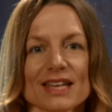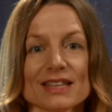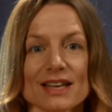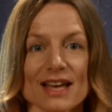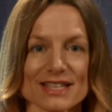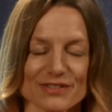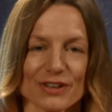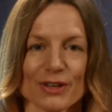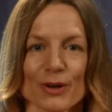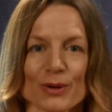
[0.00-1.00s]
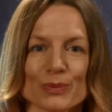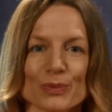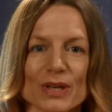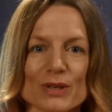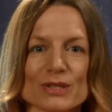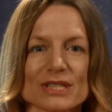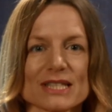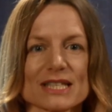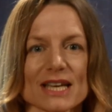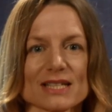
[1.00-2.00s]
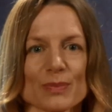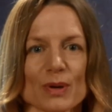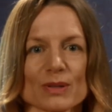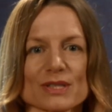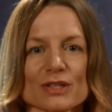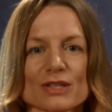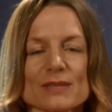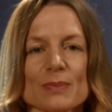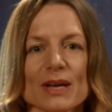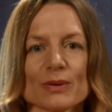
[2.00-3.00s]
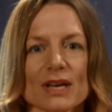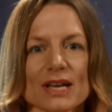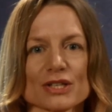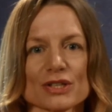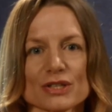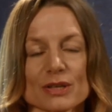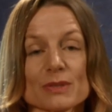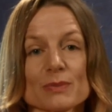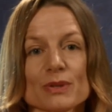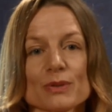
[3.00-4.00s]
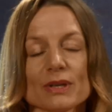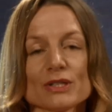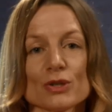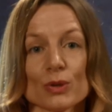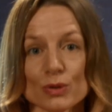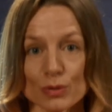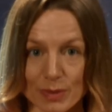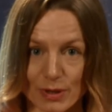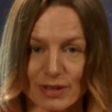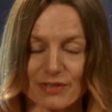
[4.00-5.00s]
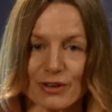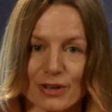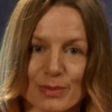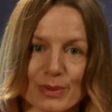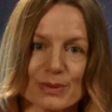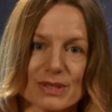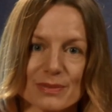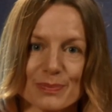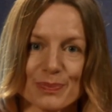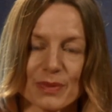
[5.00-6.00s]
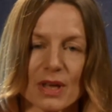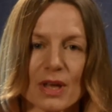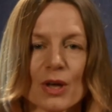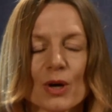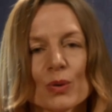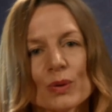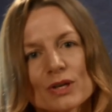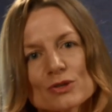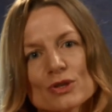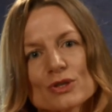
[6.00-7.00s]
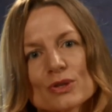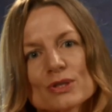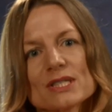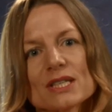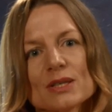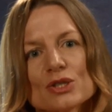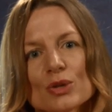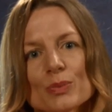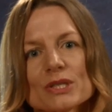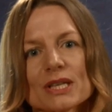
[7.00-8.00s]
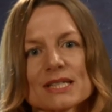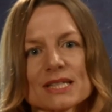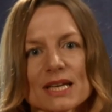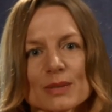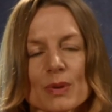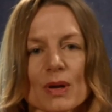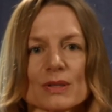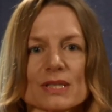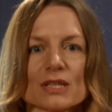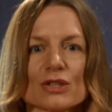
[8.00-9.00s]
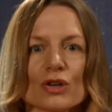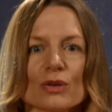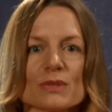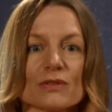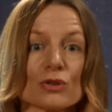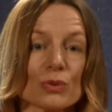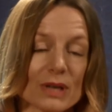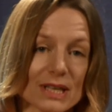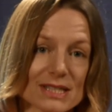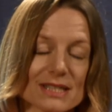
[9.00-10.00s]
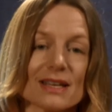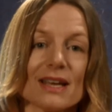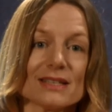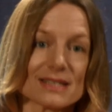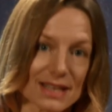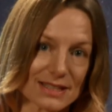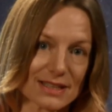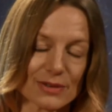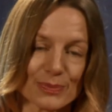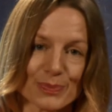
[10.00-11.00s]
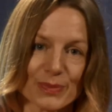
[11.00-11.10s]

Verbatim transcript: In the last video, we used scatter plots to display relationships between two numeric variables. We introduced interpreting scatter plots in terms of trend and scatter.